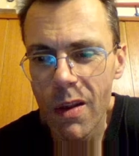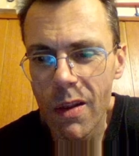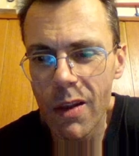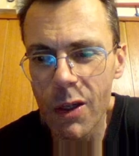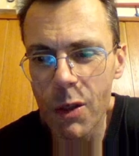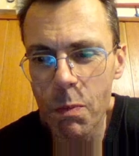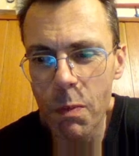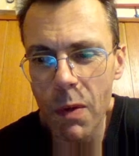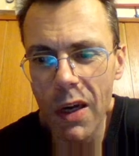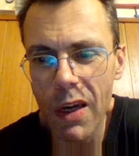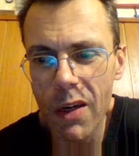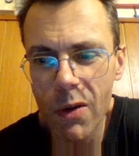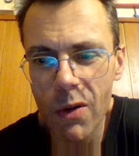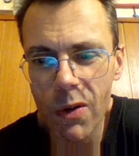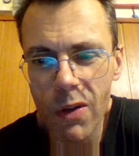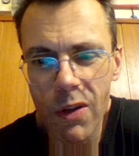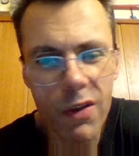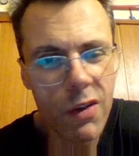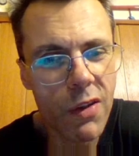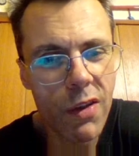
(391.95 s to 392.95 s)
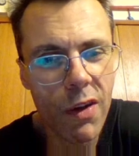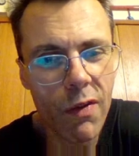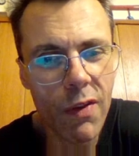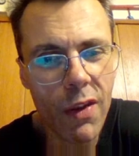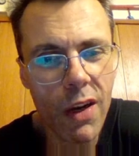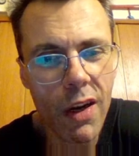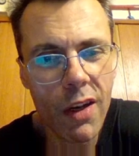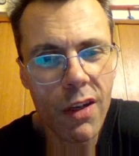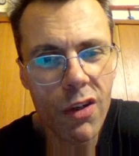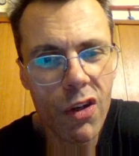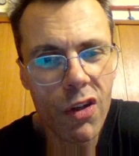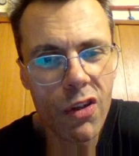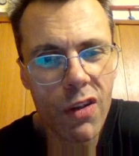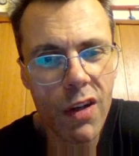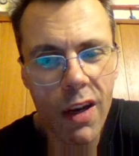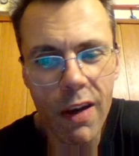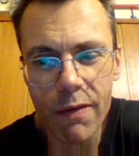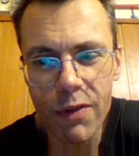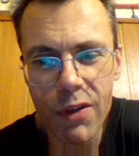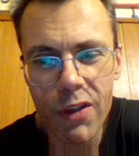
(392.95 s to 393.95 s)
despite all the stuff that I
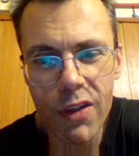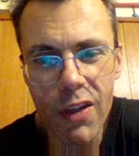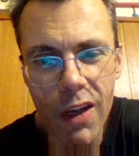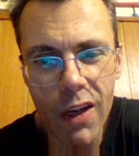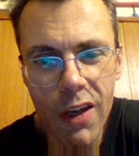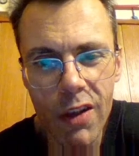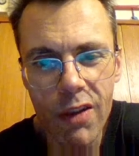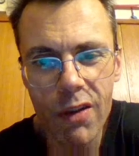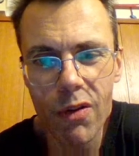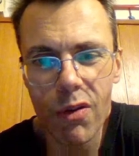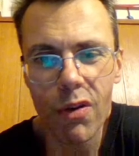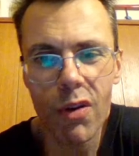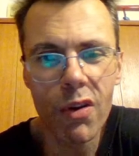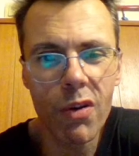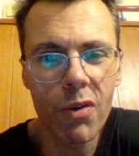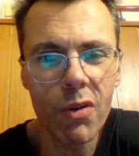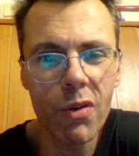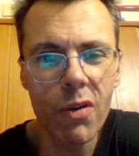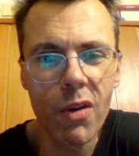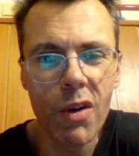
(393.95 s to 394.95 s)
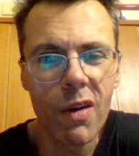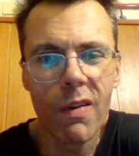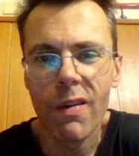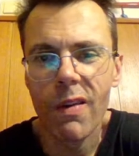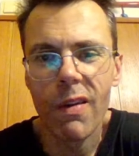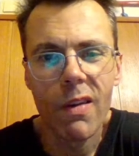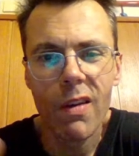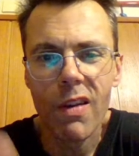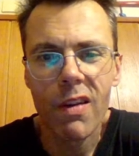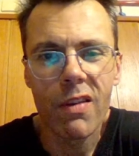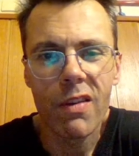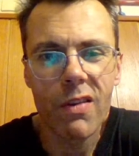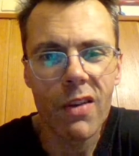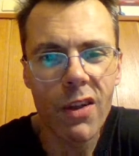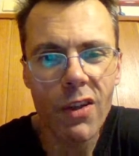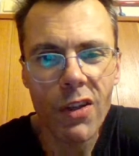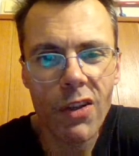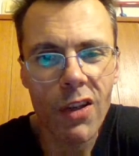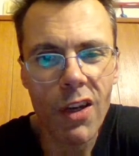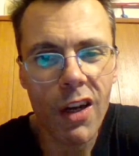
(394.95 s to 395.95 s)
just have stated to you.
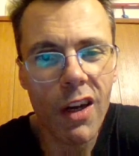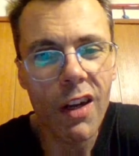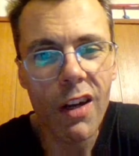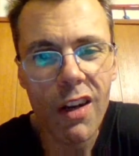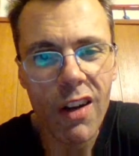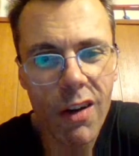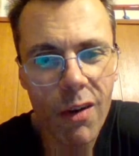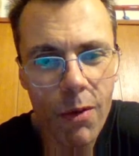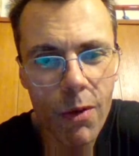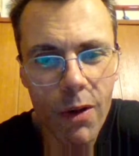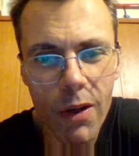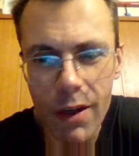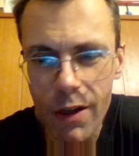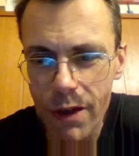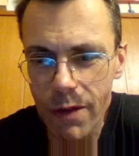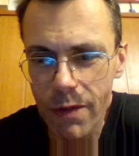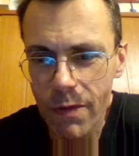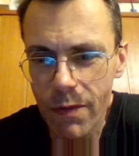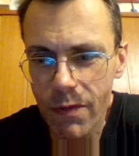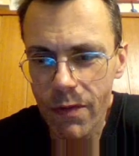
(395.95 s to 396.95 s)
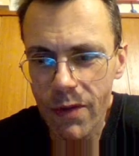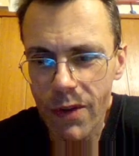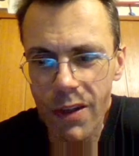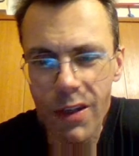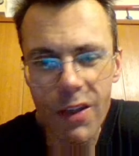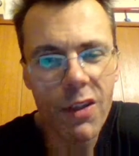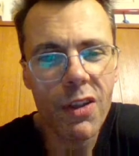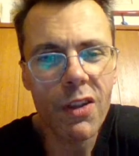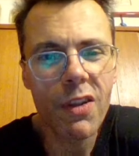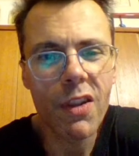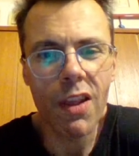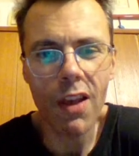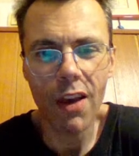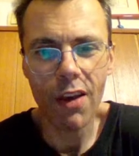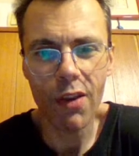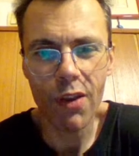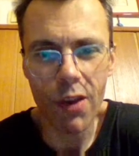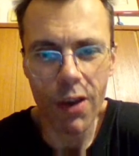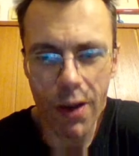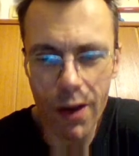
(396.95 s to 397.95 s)
This is a hallelujah. This is
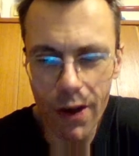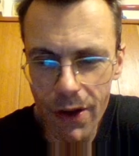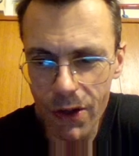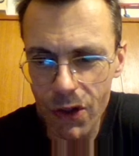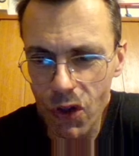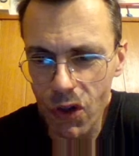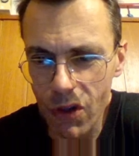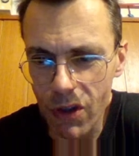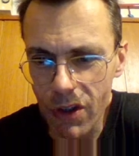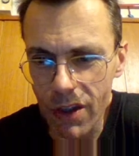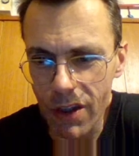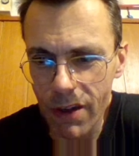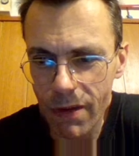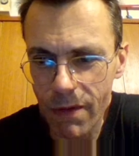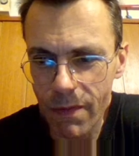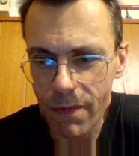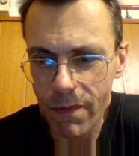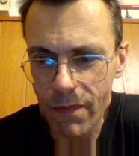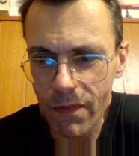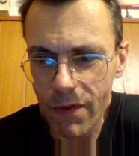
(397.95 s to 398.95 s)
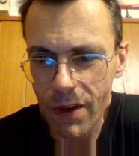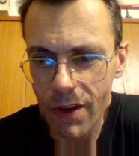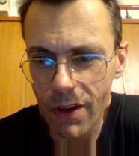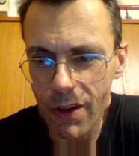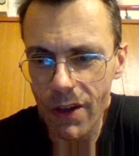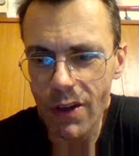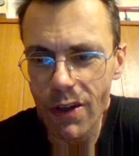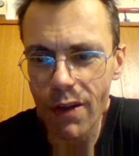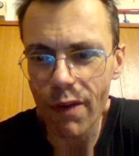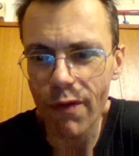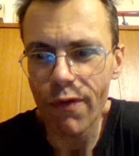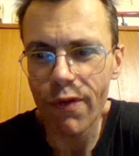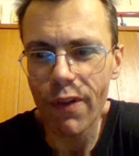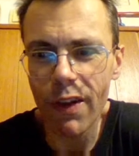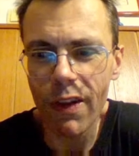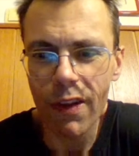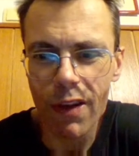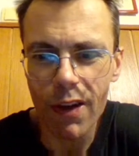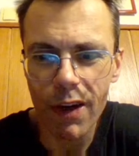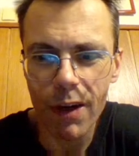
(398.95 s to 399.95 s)
nothing actually. This is a
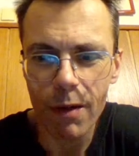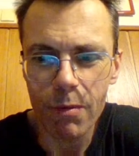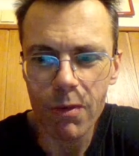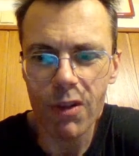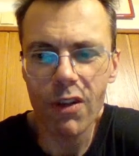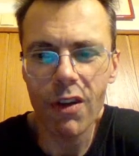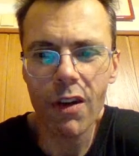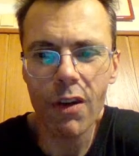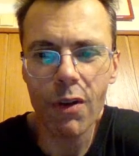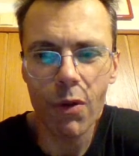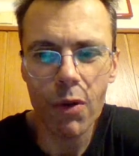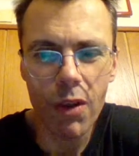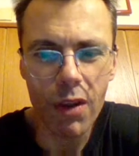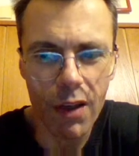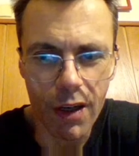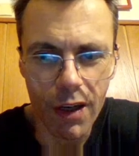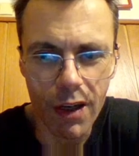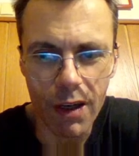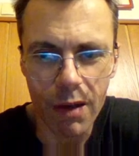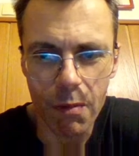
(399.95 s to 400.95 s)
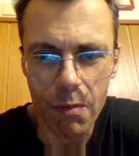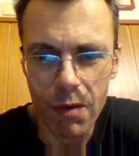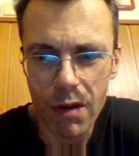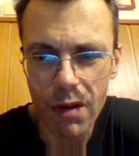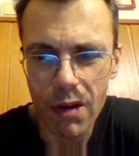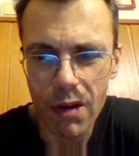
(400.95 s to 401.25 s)
fun time. This is a good time.